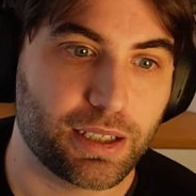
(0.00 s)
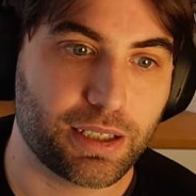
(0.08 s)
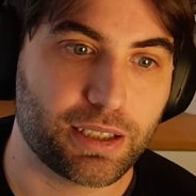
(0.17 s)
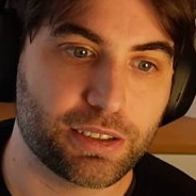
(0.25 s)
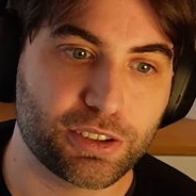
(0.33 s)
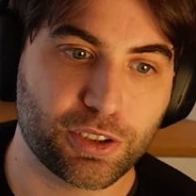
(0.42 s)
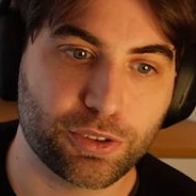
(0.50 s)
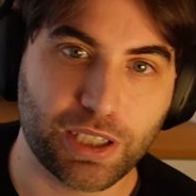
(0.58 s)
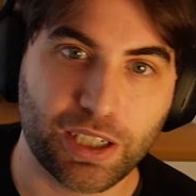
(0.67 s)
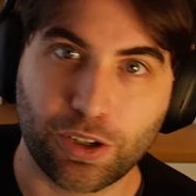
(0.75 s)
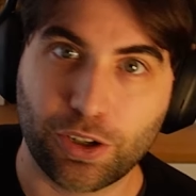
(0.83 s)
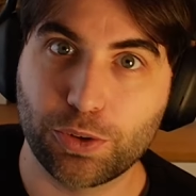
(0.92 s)
So they're
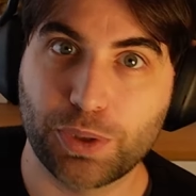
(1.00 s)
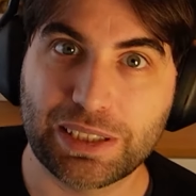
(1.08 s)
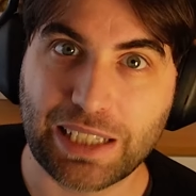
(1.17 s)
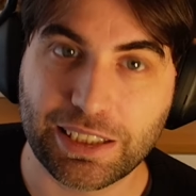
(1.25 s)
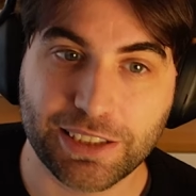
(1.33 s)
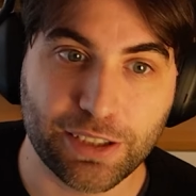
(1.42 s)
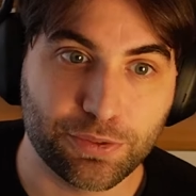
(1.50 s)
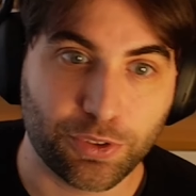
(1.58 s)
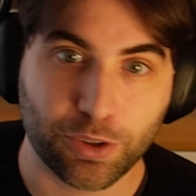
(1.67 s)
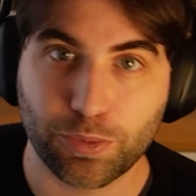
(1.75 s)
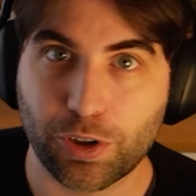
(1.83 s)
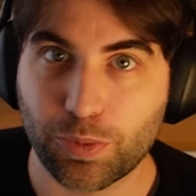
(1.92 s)
always asking for
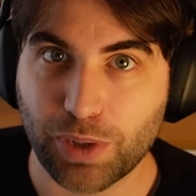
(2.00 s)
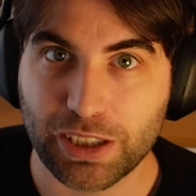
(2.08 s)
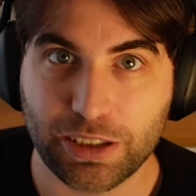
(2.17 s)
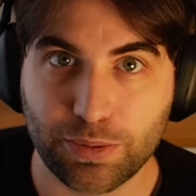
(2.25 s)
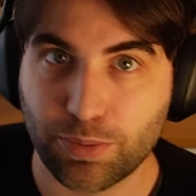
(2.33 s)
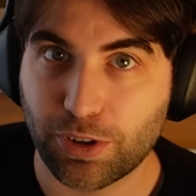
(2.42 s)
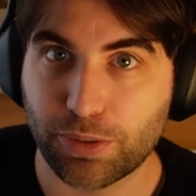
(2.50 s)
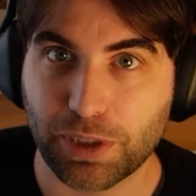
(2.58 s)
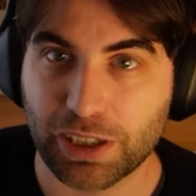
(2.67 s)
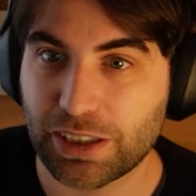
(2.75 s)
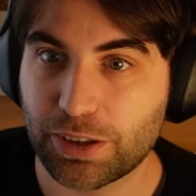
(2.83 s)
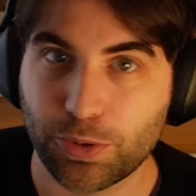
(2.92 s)
more money, more
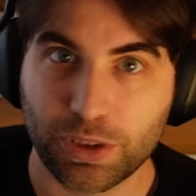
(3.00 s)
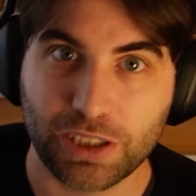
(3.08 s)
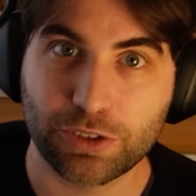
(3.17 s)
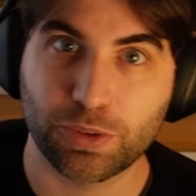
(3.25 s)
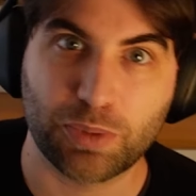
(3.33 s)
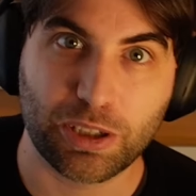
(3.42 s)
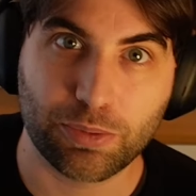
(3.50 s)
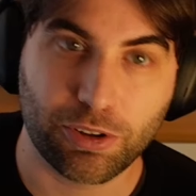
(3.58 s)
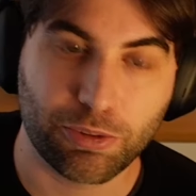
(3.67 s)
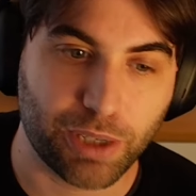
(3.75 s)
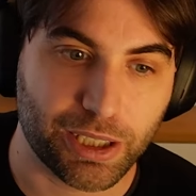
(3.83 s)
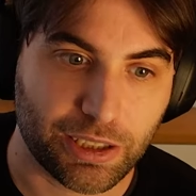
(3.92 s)
money. We need to make more
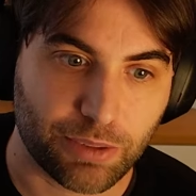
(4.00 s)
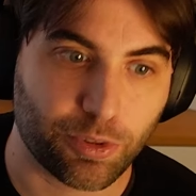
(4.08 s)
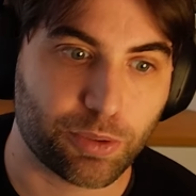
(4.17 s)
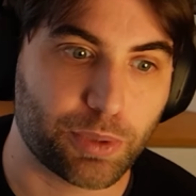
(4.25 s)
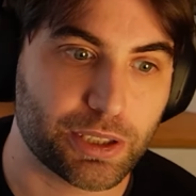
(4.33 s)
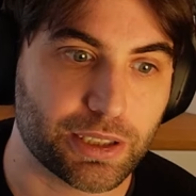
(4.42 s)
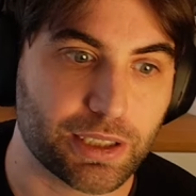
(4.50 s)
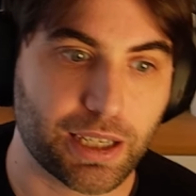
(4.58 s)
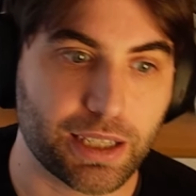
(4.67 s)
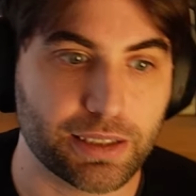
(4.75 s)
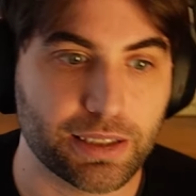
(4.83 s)
money, more money. And